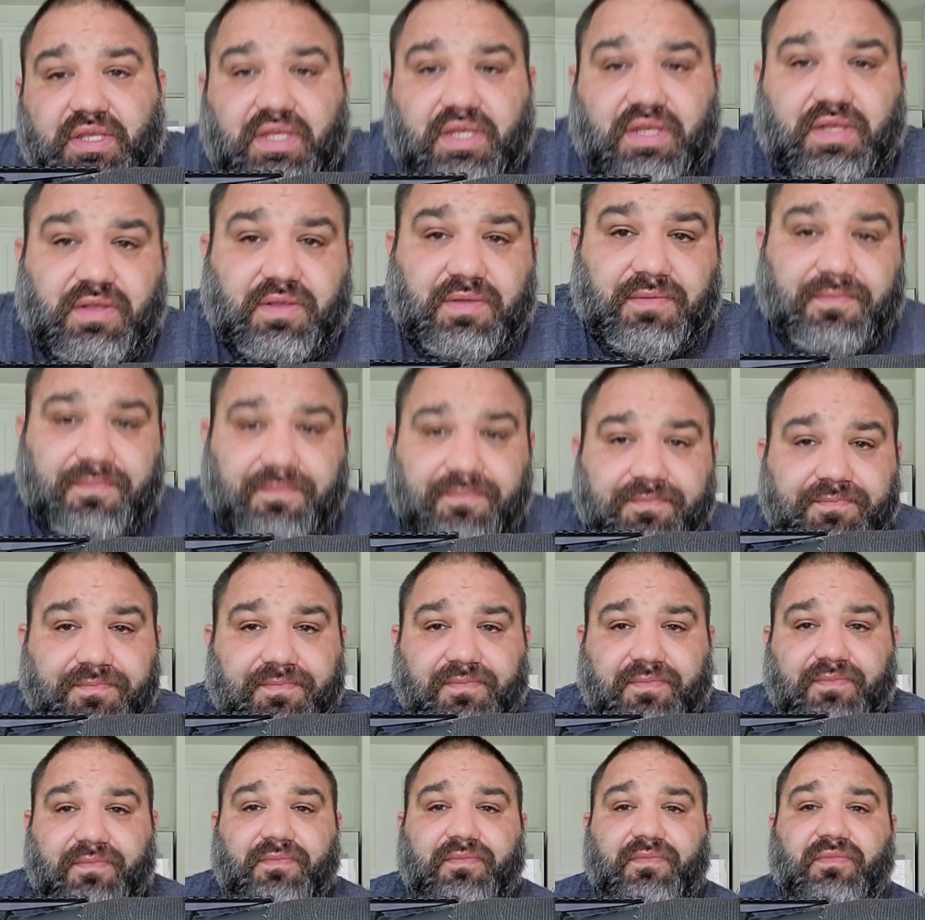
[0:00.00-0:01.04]

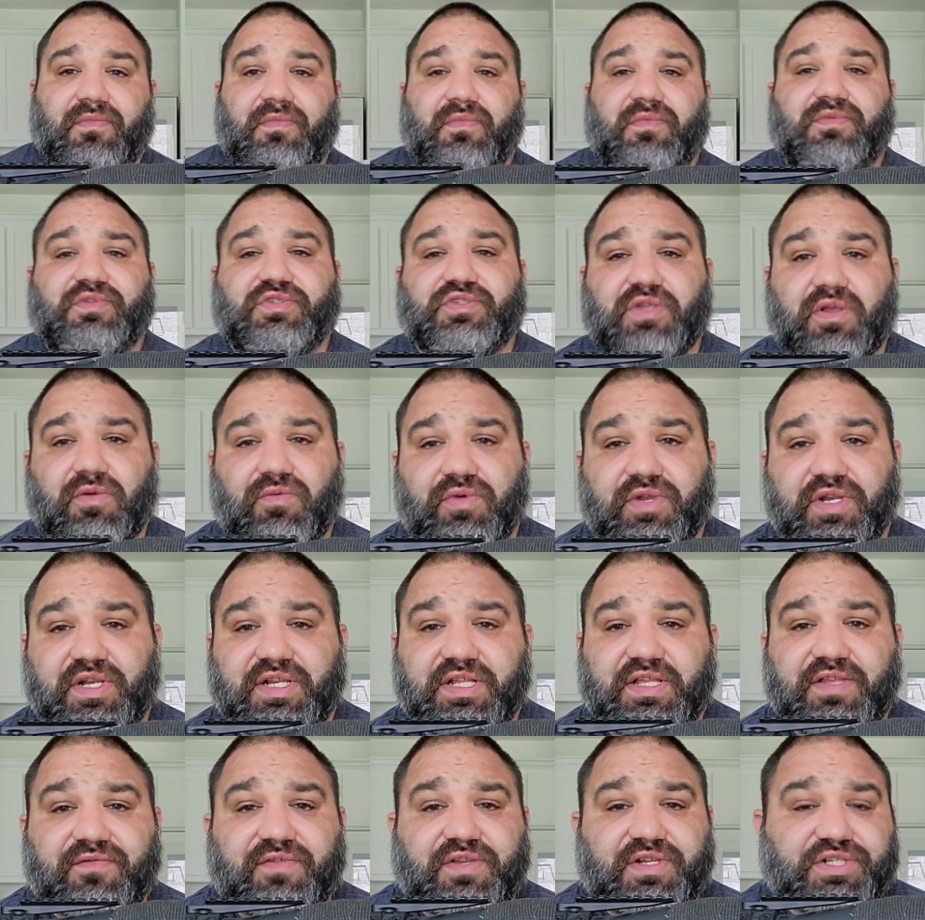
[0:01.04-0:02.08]
So I wanted
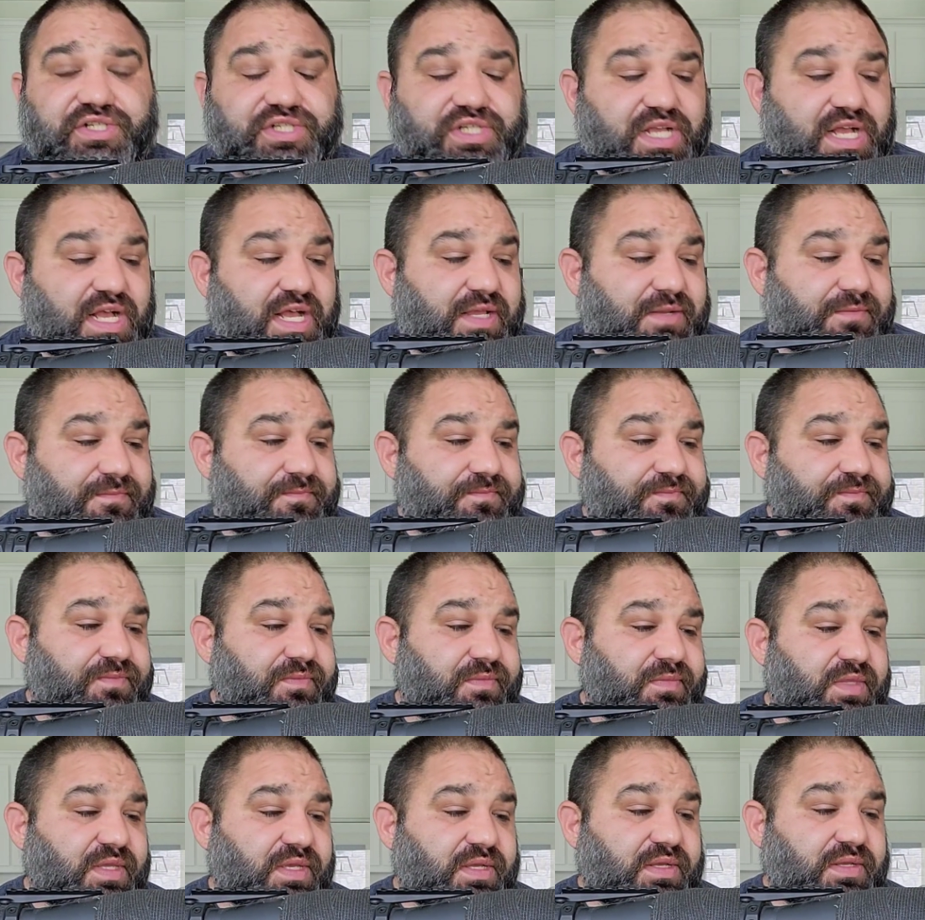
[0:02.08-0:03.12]
to give it a shot.
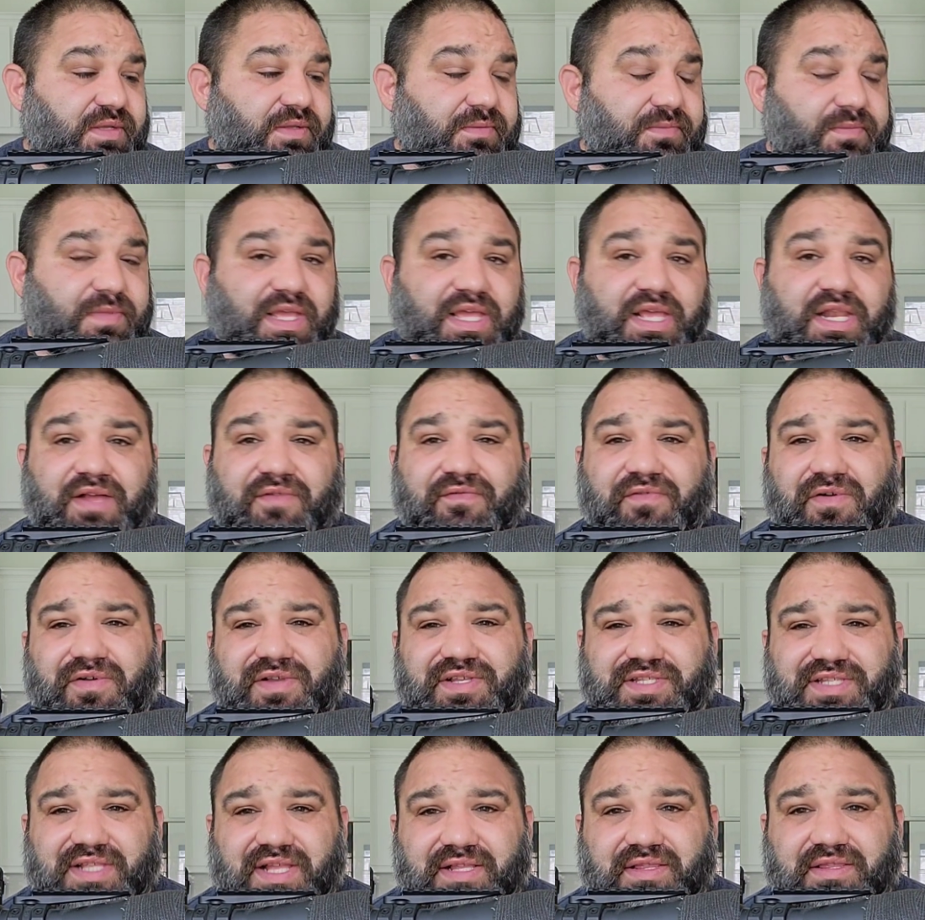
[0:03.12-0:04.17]
And I've
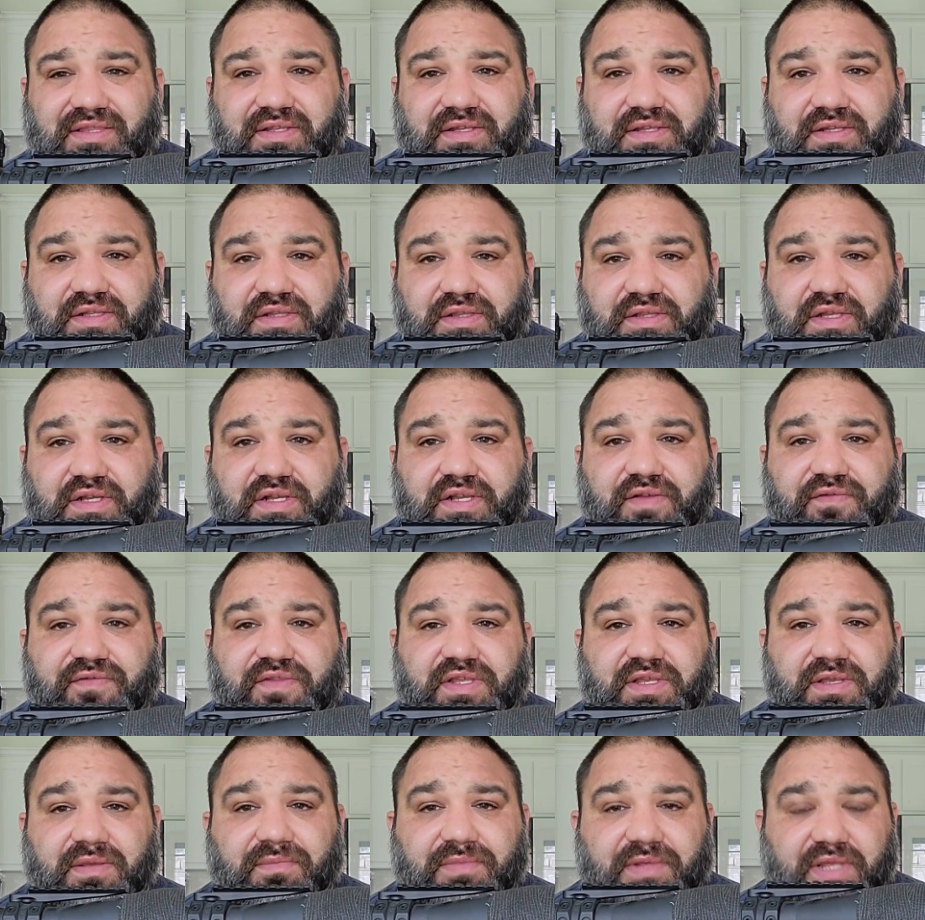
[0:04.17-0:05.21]
always liked the look of
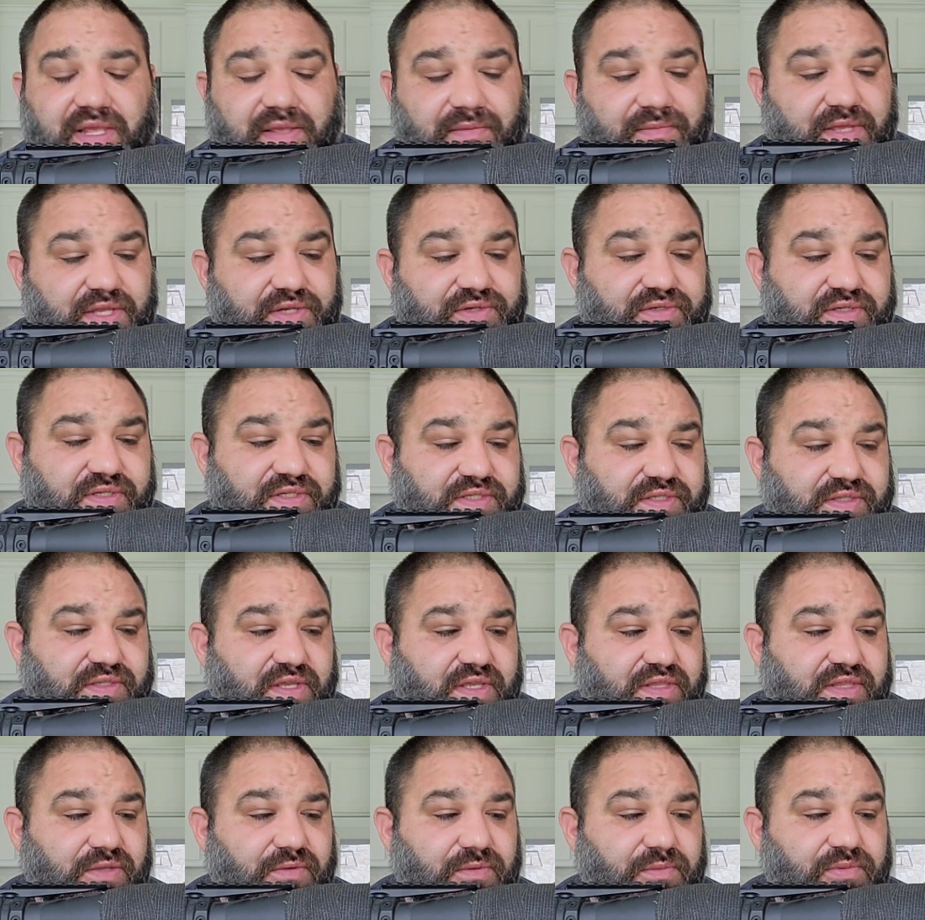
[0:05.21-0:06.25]
the Mpa Matrix and
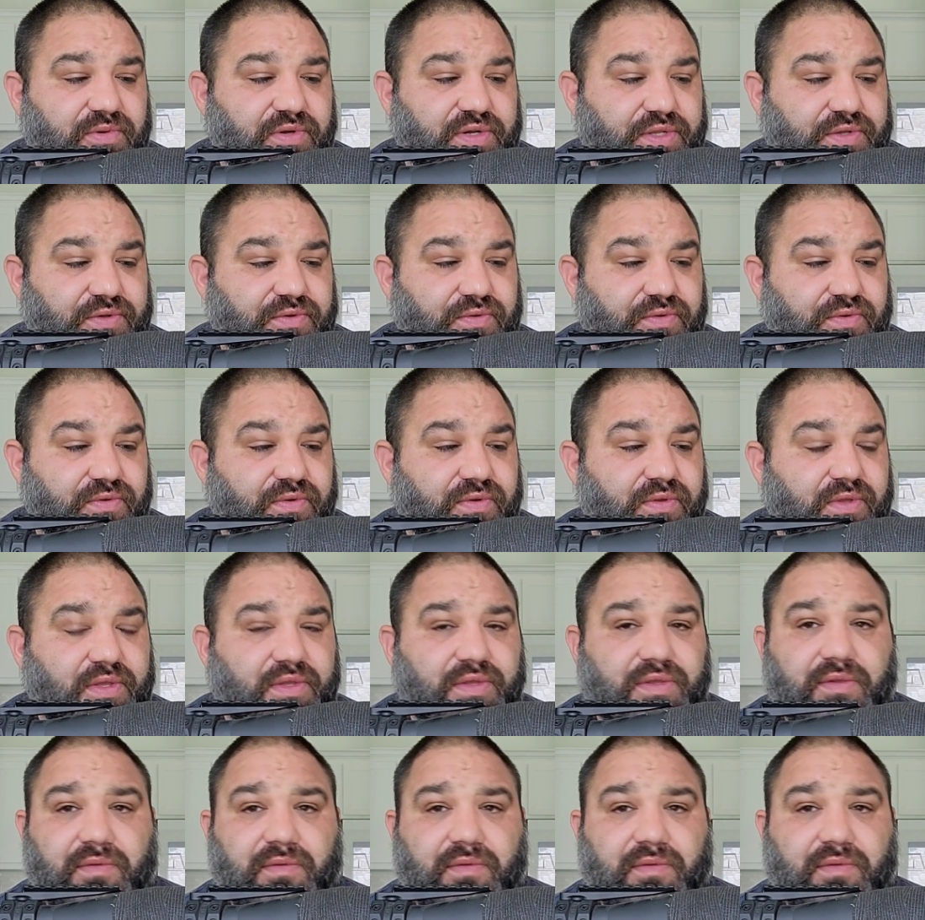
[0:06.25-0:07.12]
thought they were pretty cool.